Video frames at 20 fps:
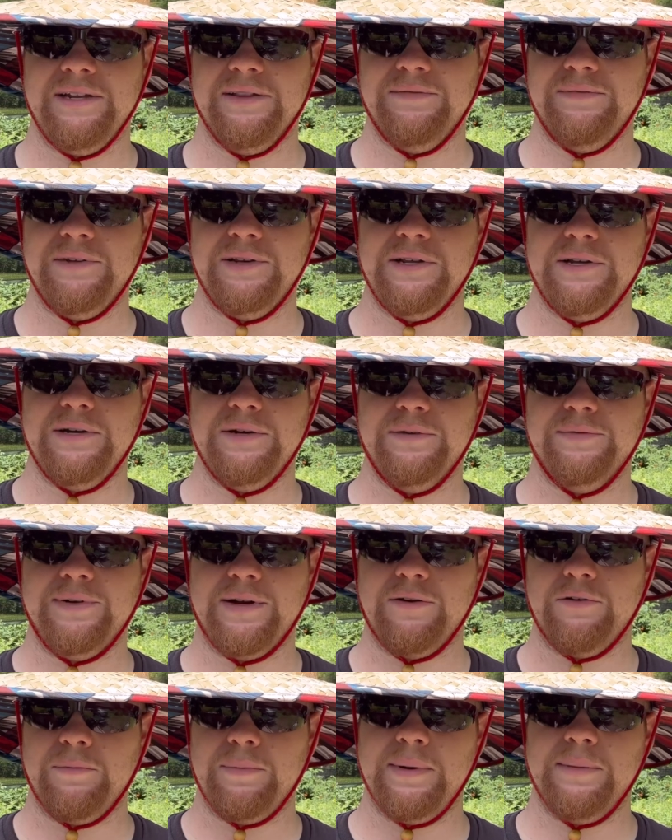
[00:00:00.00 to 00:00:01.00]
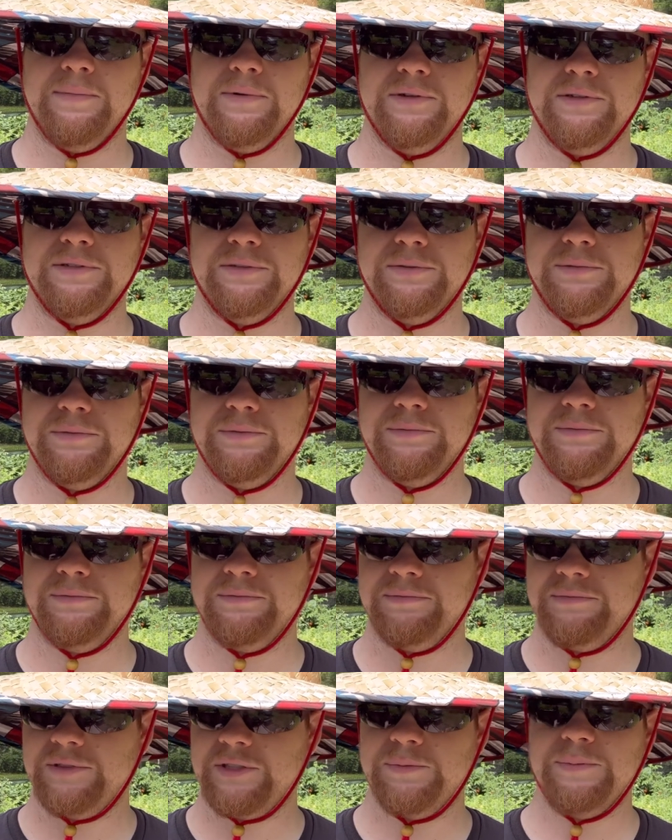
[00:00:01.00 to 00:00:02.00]
of the video if I remember to
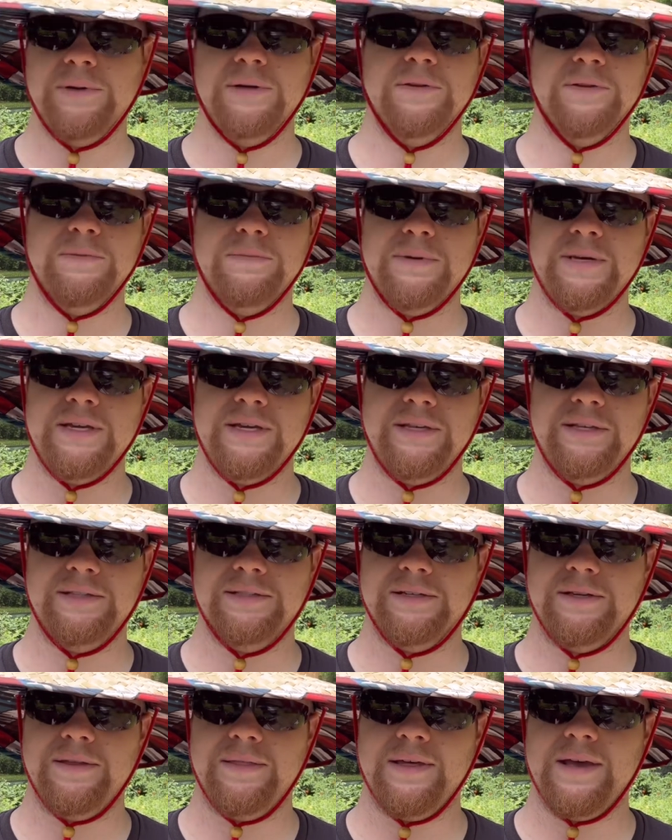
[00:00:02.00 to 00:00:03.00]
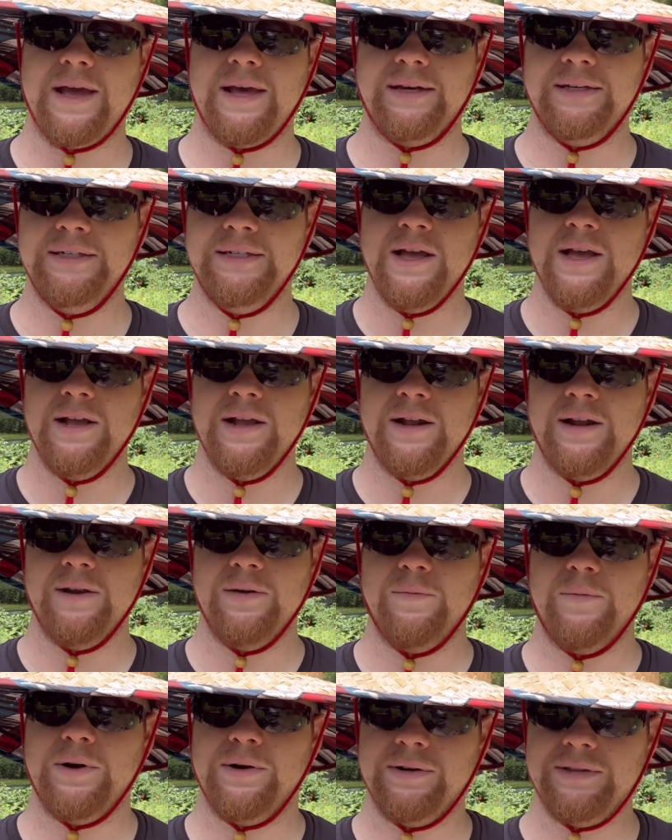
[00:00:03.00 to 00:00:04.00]
spill the beans on that.
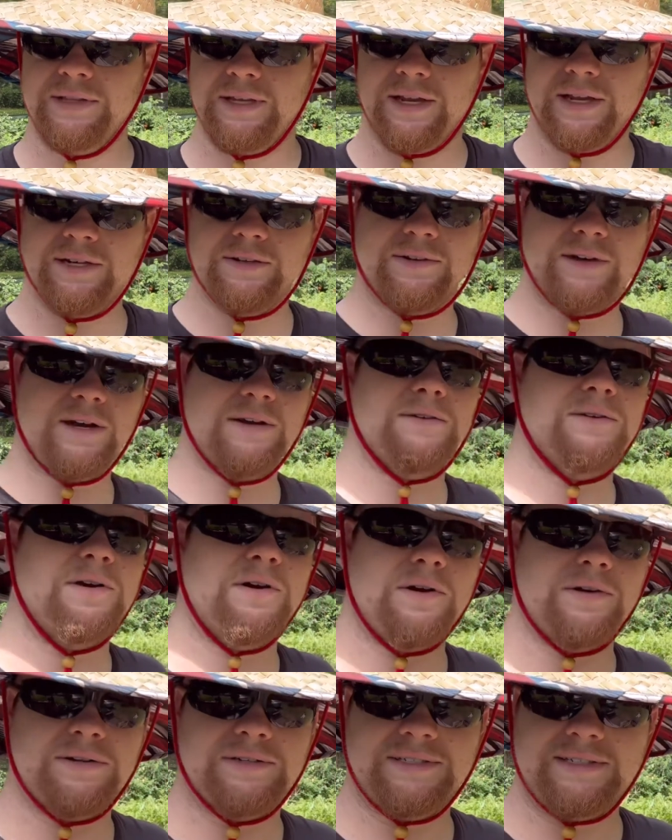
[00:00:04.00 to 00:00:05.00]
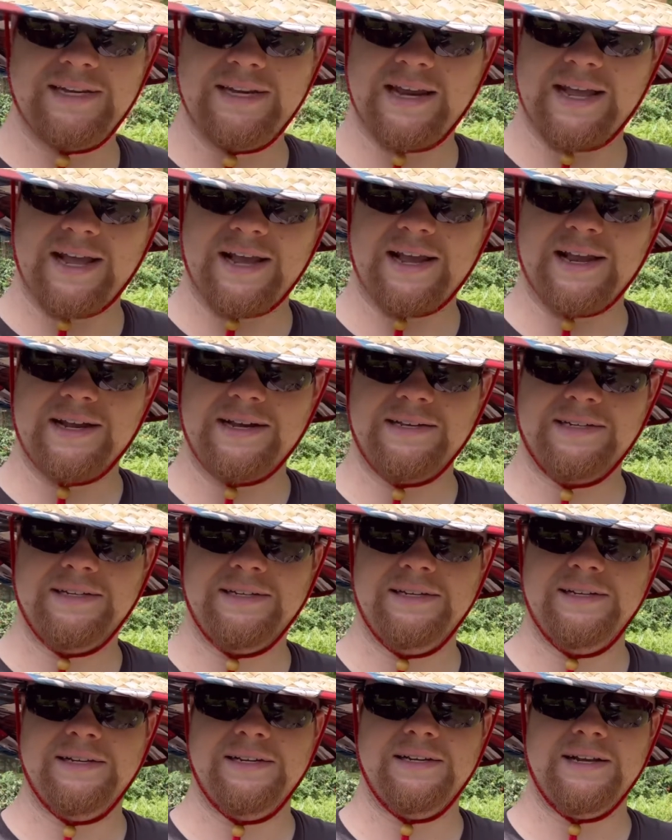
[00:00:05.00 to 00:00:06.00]
We are in the in-ground garden today,
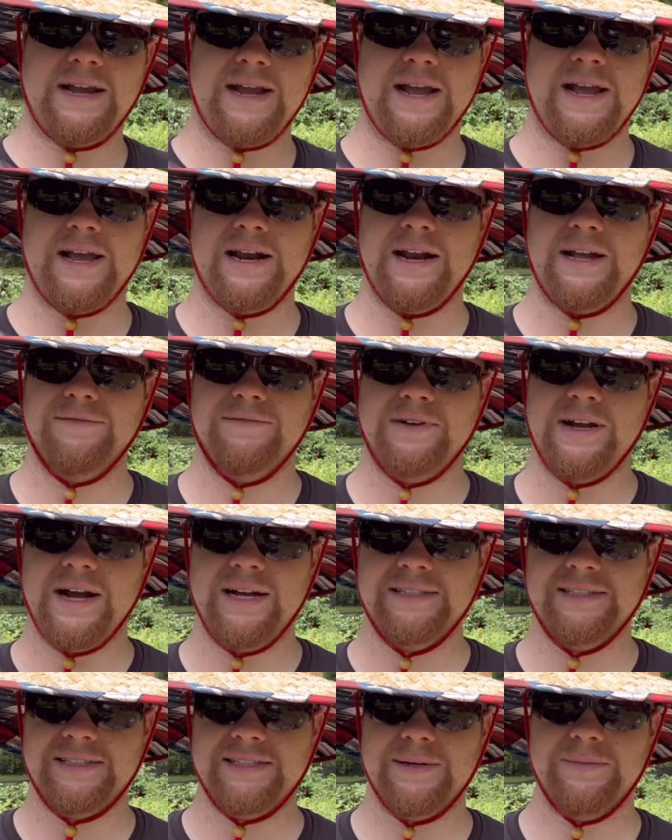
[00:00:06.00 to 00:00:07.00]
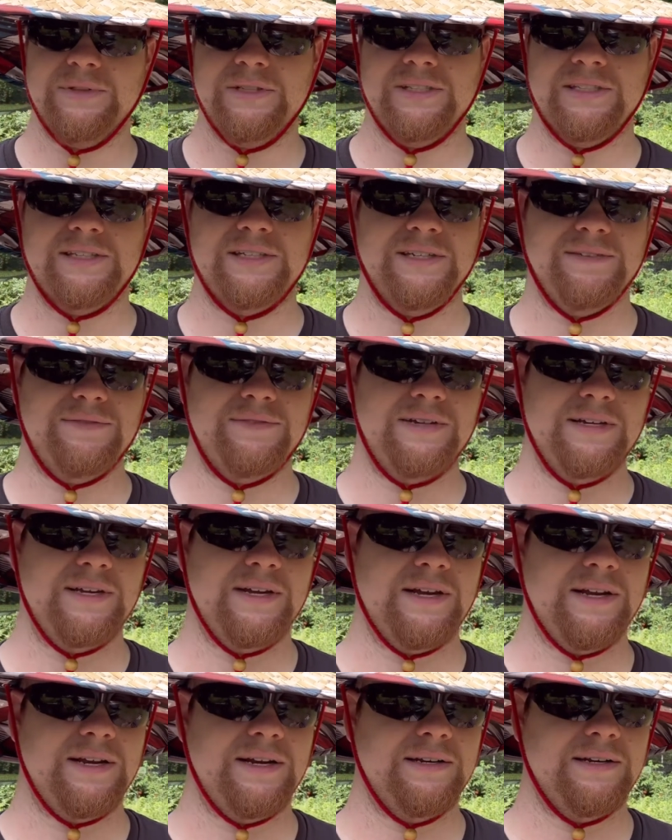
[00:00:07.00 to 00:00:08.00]
and I've gotten some of this stuff
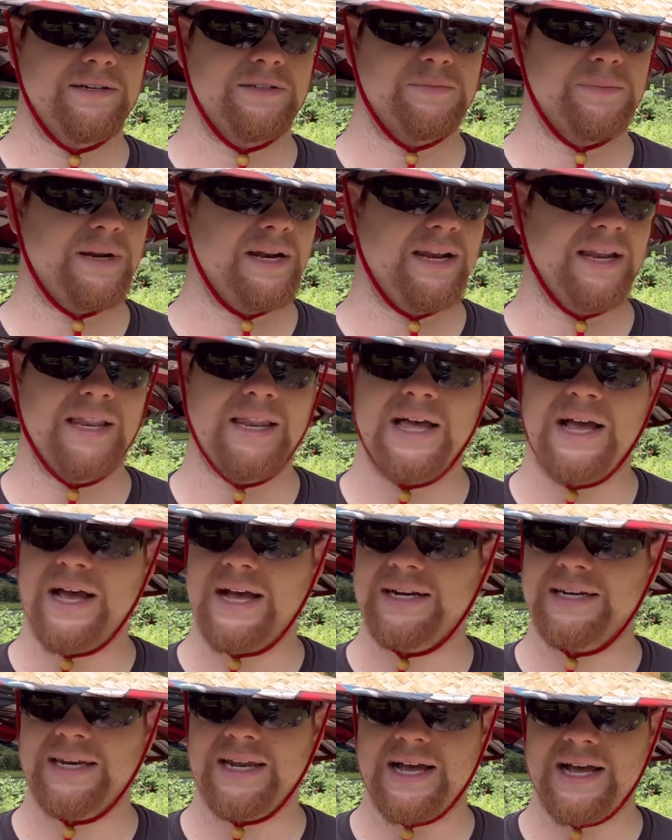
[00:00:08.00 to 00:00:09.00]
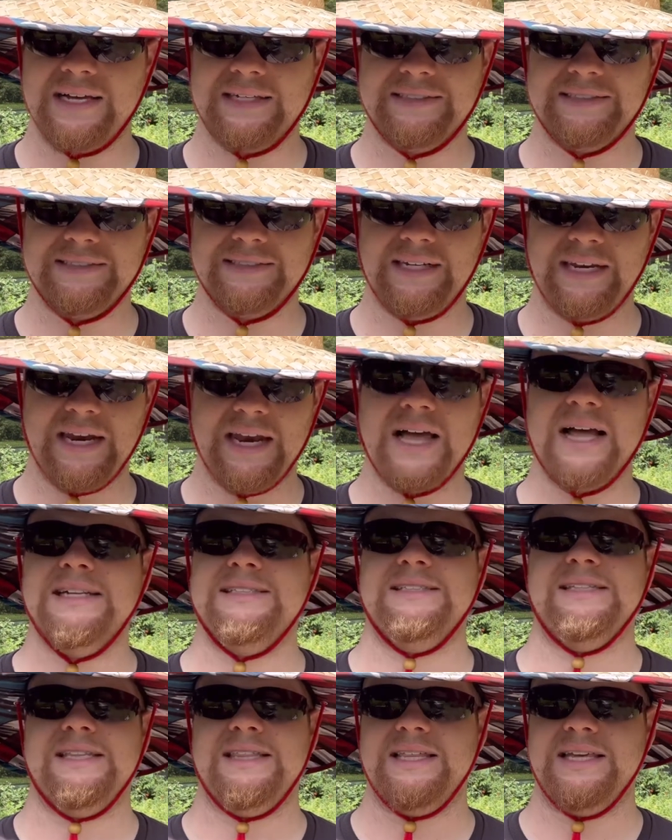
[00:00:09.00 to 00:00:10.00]
done. There's been a
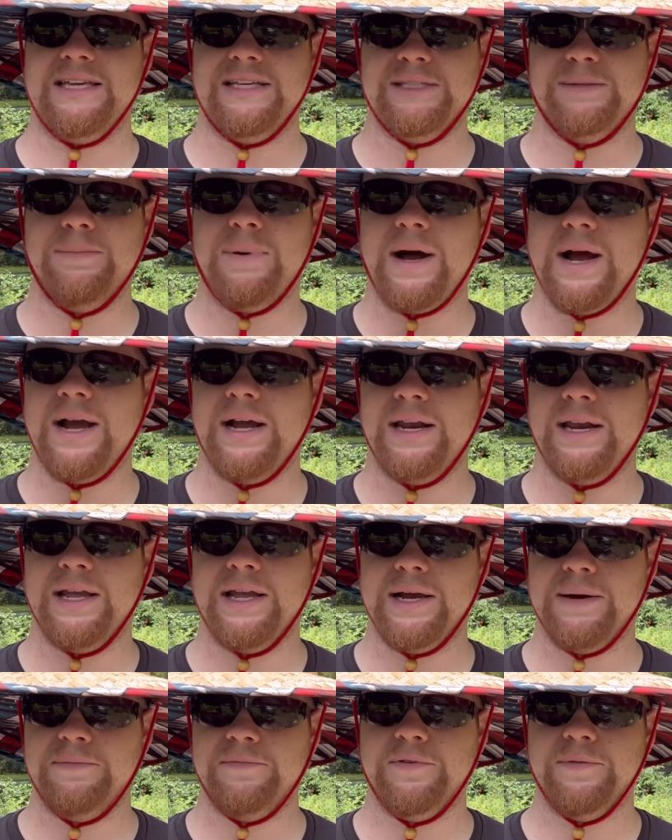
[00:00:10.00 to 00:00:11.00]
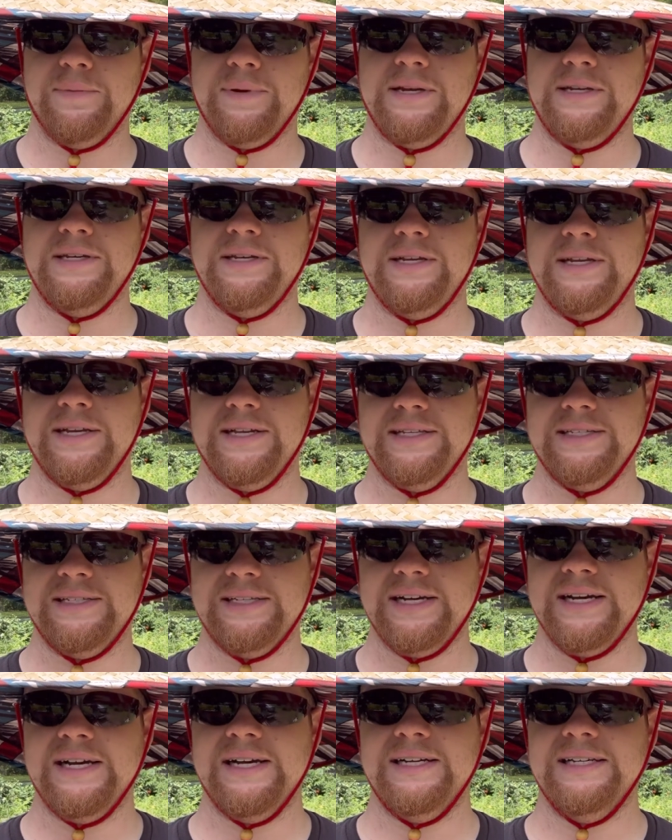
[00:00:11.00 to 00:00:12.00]
lots of things piling up for me to get
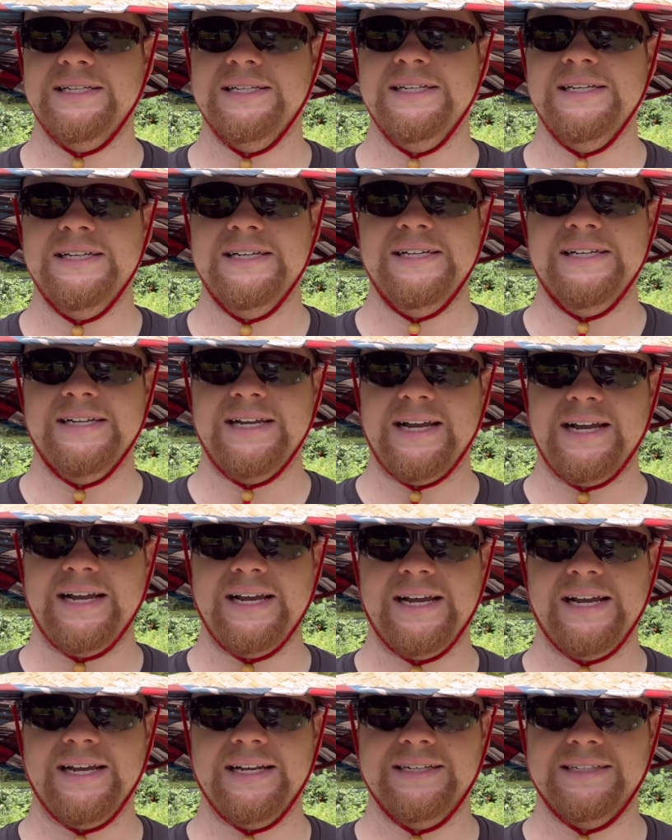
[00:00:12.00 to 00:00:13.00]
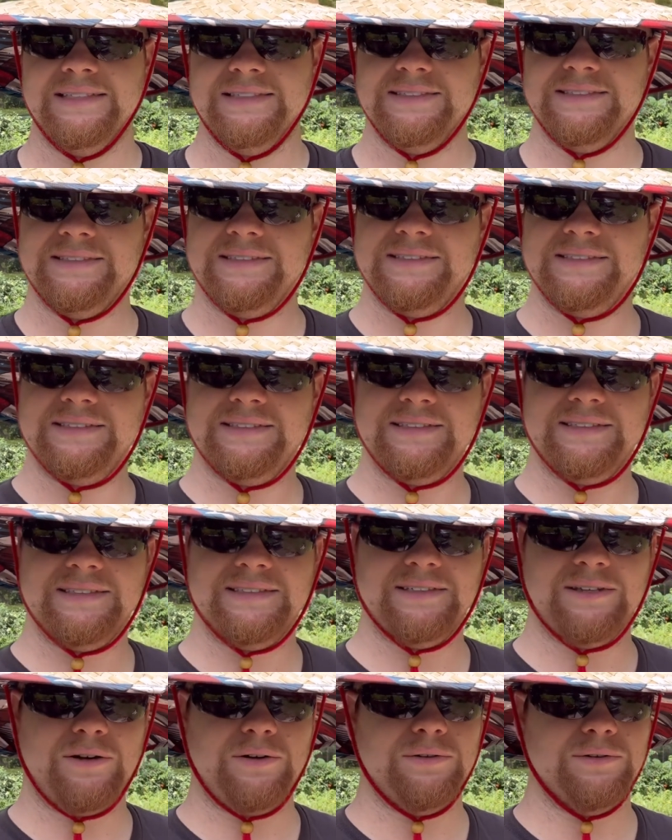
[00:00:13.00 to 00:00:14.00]
done, and
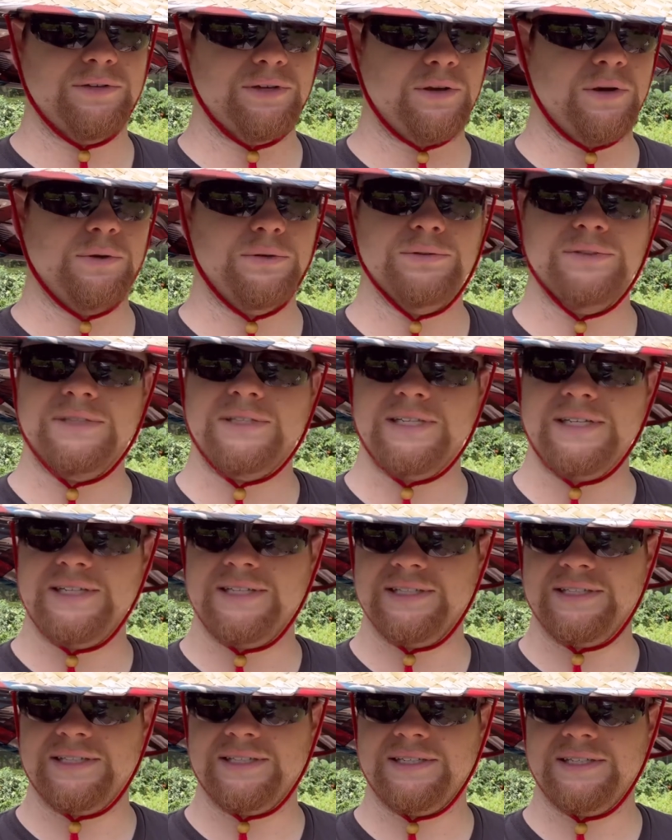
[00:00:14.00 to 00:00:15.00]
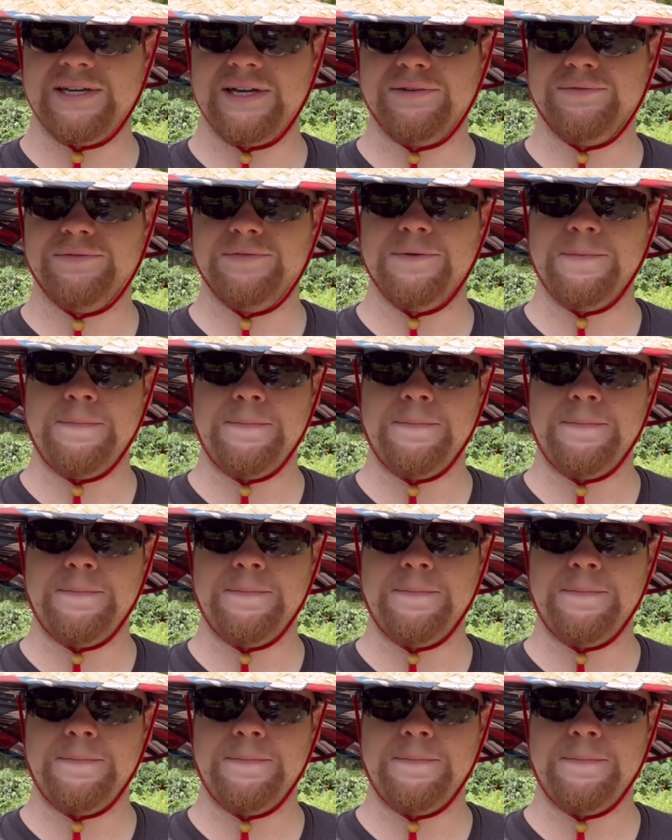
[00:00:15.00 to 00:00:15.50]
all the cold season stuff.